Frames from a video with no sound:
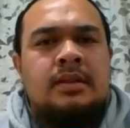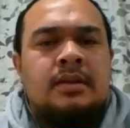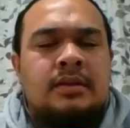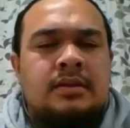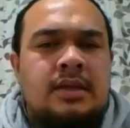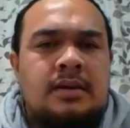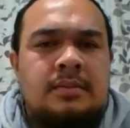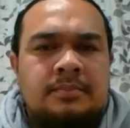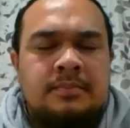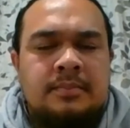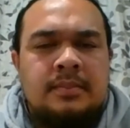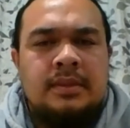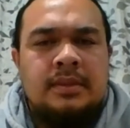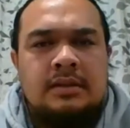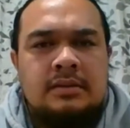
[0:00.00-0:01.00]
Yeah.
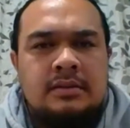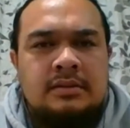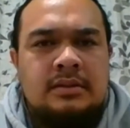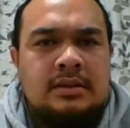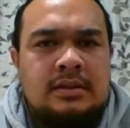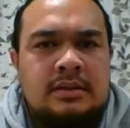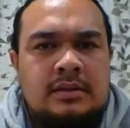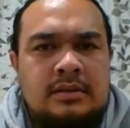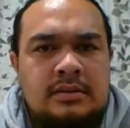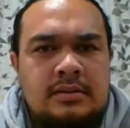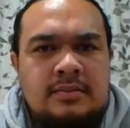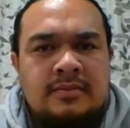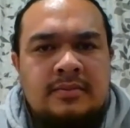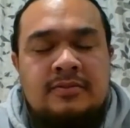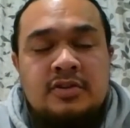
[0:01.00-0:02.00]

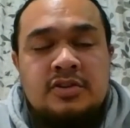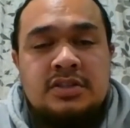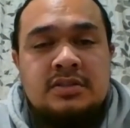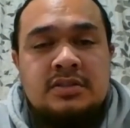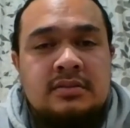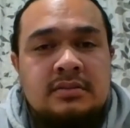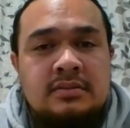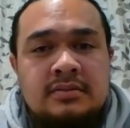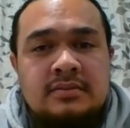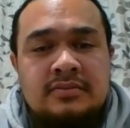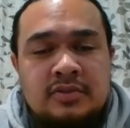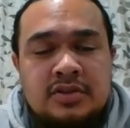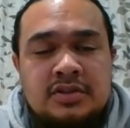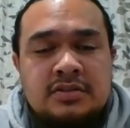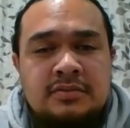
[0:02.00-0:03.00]

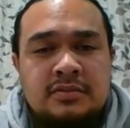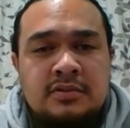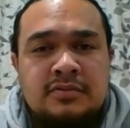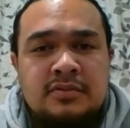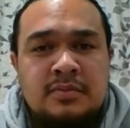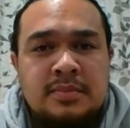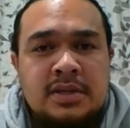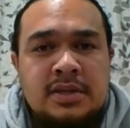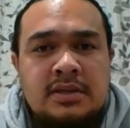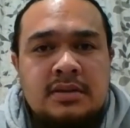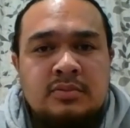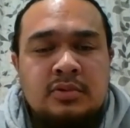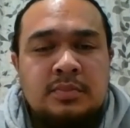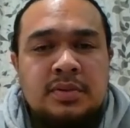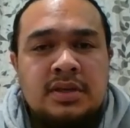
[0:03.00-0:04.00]
First of all, for me,
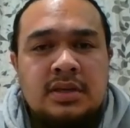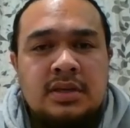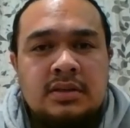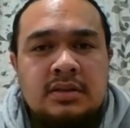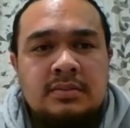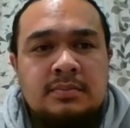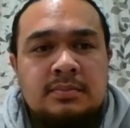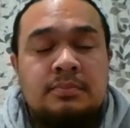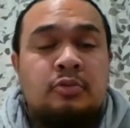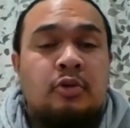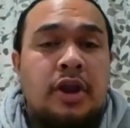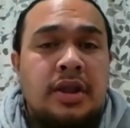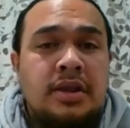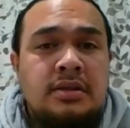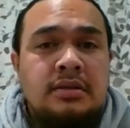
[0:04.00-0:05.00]
will be
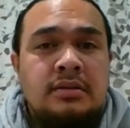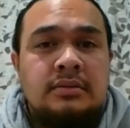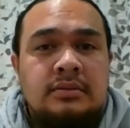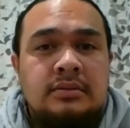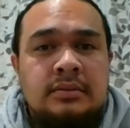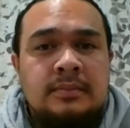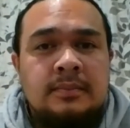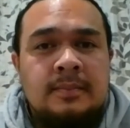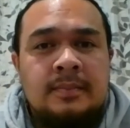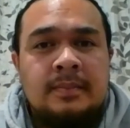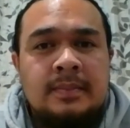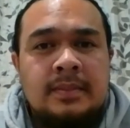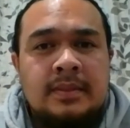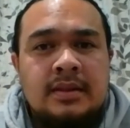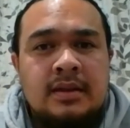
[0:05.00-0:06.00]
praying.
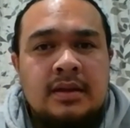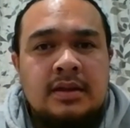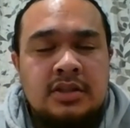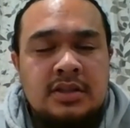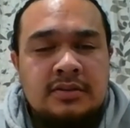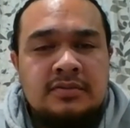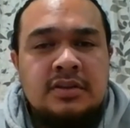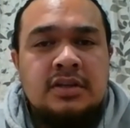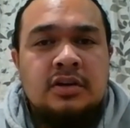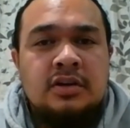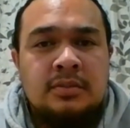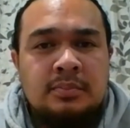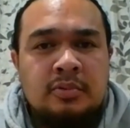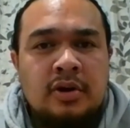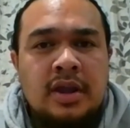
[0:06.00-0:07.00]
You definitely got to
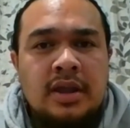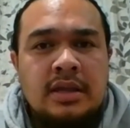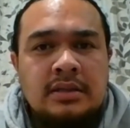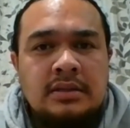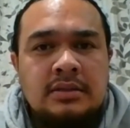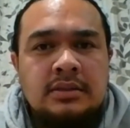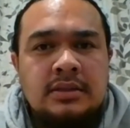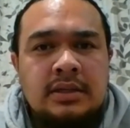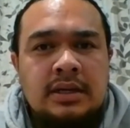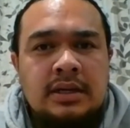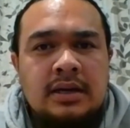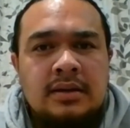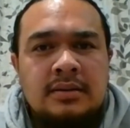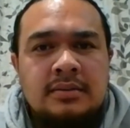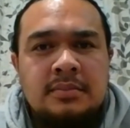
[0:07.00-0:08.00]
pray.
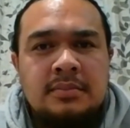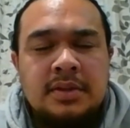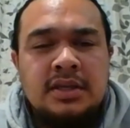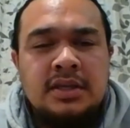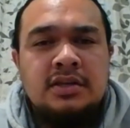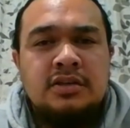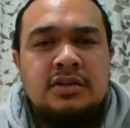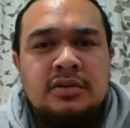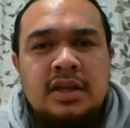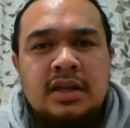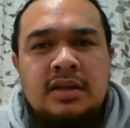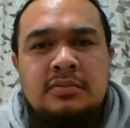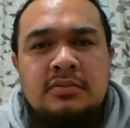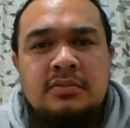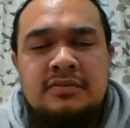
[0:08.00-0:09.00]
Begin your
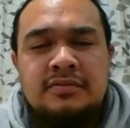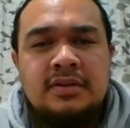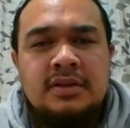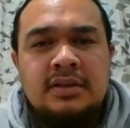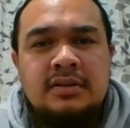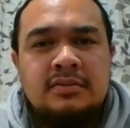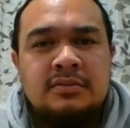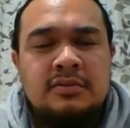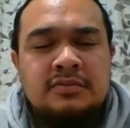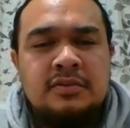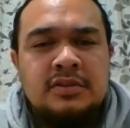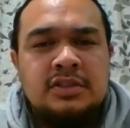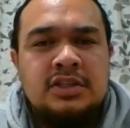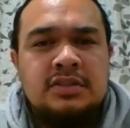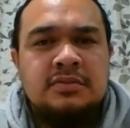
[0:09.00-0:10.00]
day with
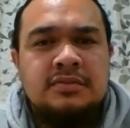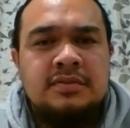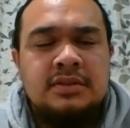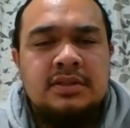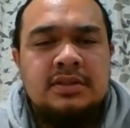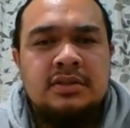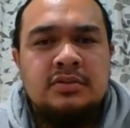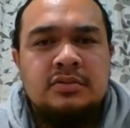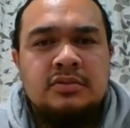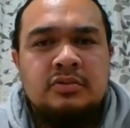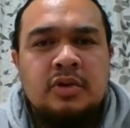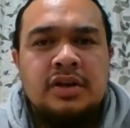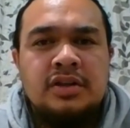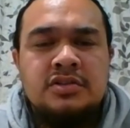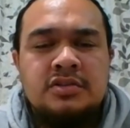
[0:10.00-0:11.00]
just with a little
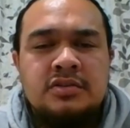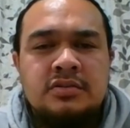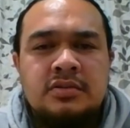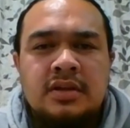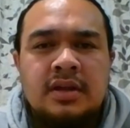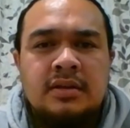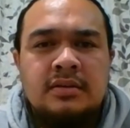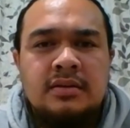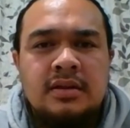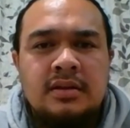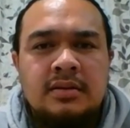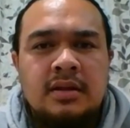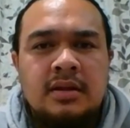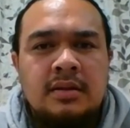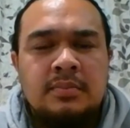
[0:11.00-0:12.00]
gratitude
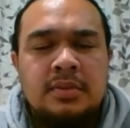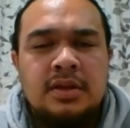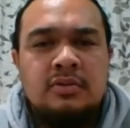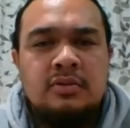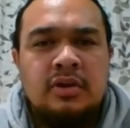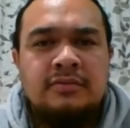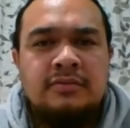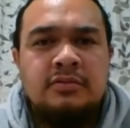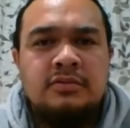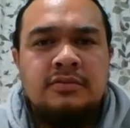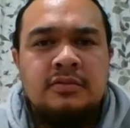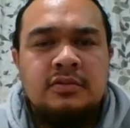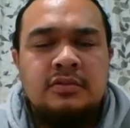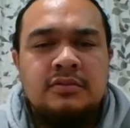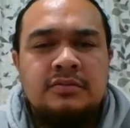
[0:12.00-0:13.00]
and being grateful
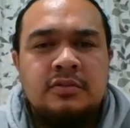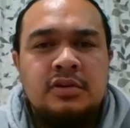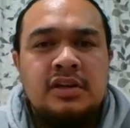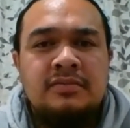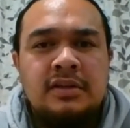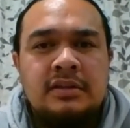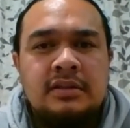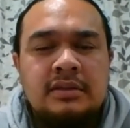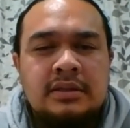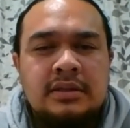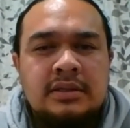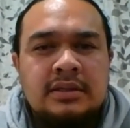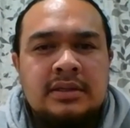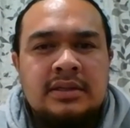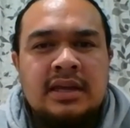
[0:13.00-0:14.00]
for living
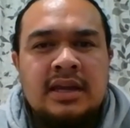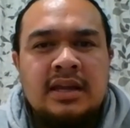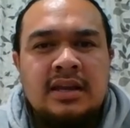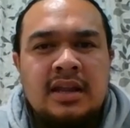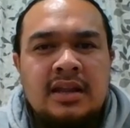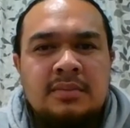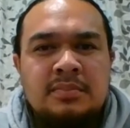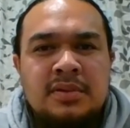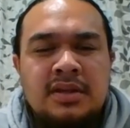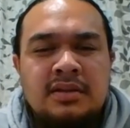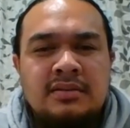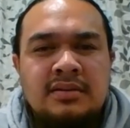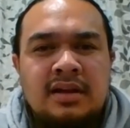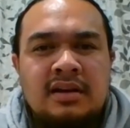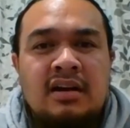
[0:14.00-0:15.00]
and
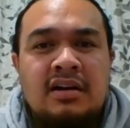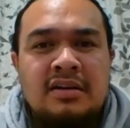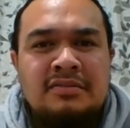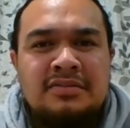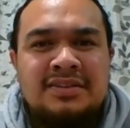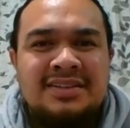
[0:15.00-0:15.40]
being alive,